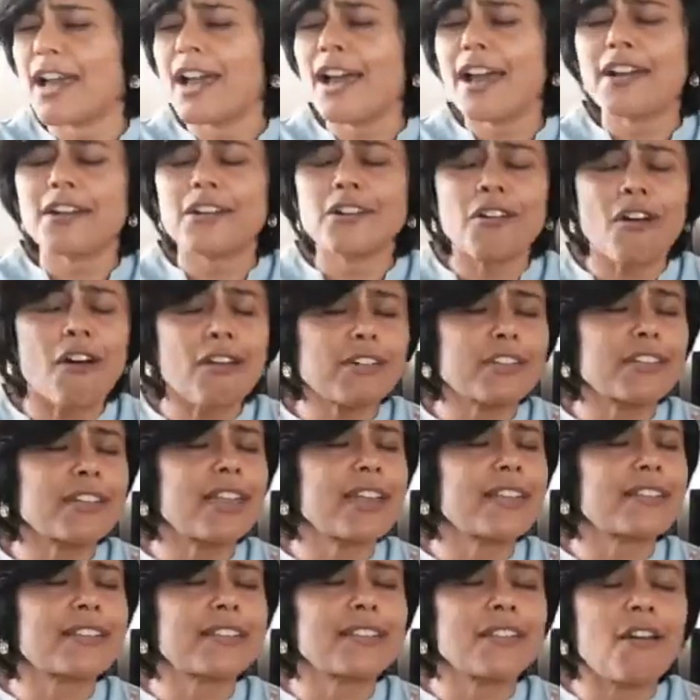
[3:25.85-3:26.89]

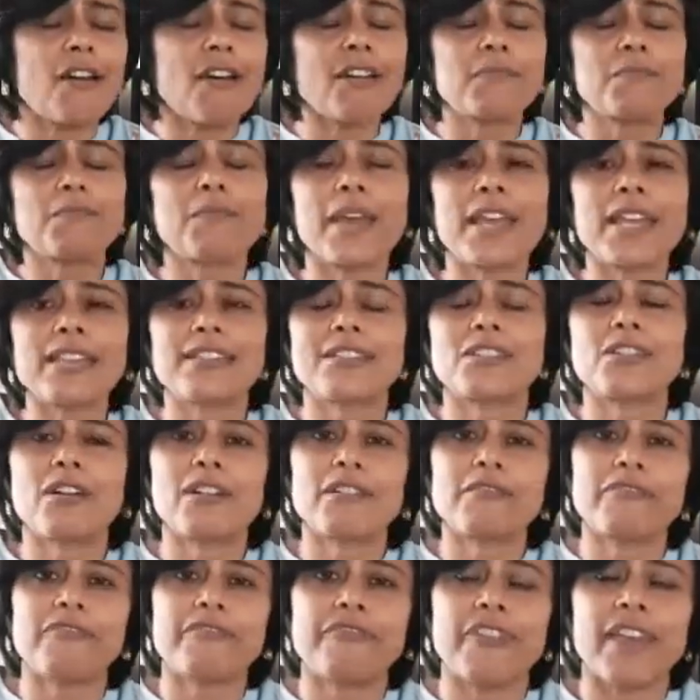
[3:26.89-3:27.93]
It's not based
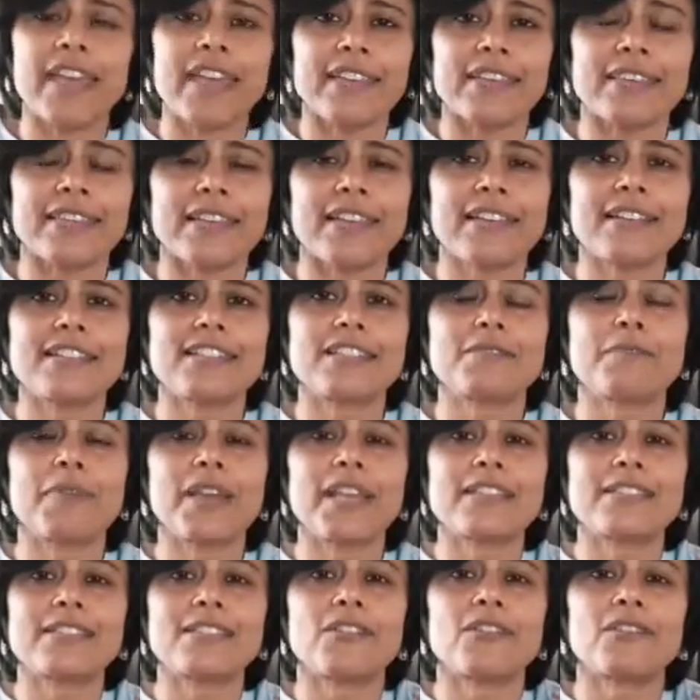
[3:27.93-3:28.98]
on faith, it is
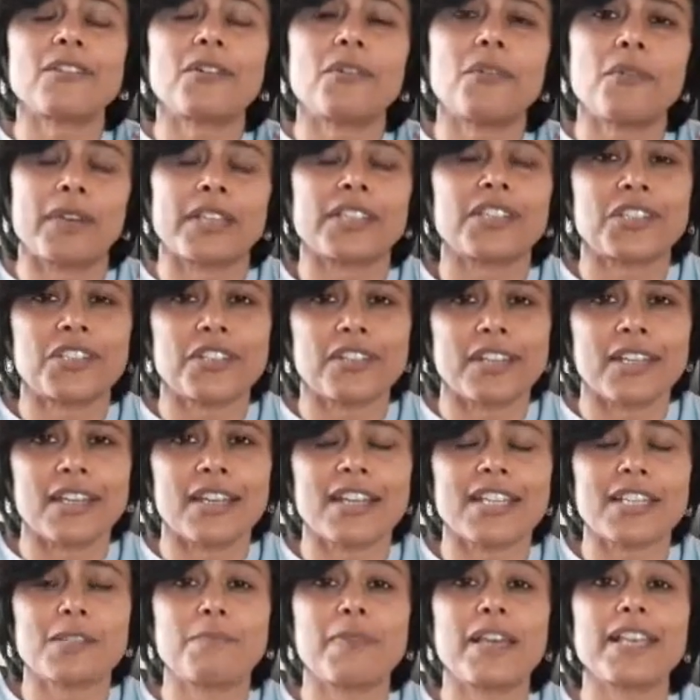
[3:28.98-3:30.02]
based on questioning,
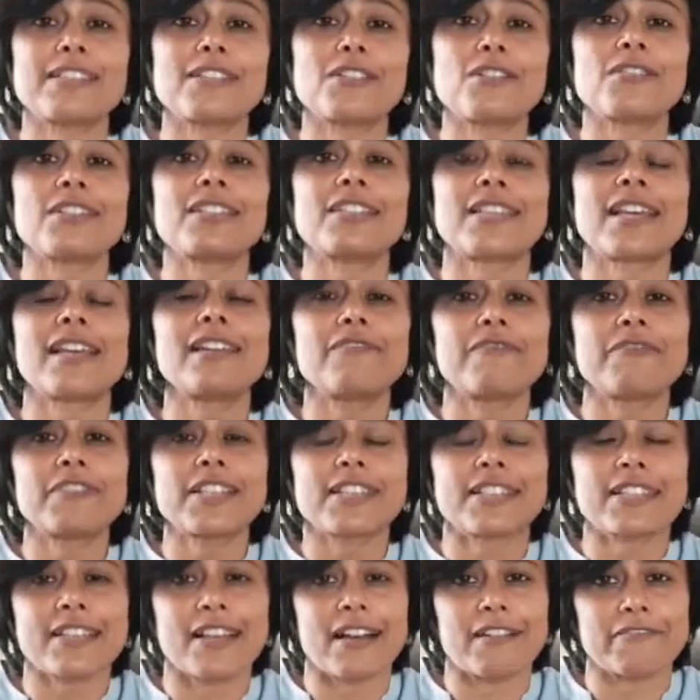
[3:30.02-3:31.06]
it's based on
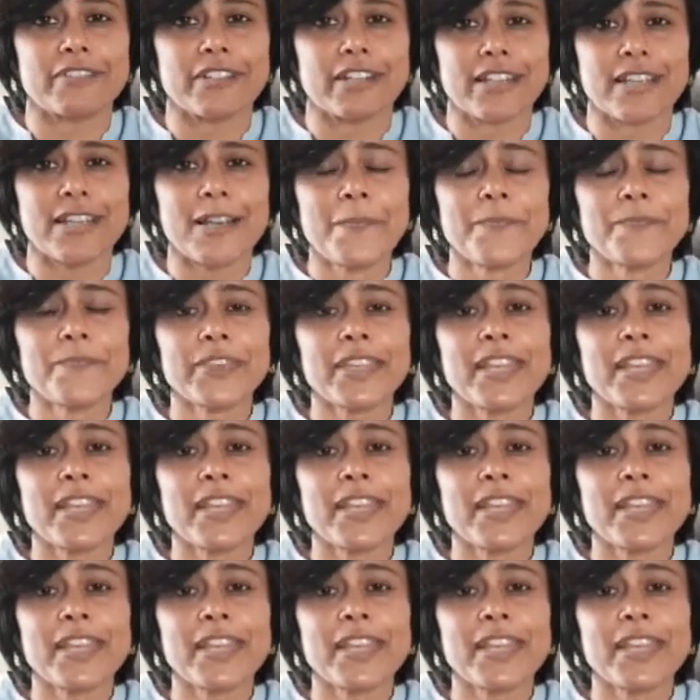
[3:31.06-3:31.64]
self-discovery,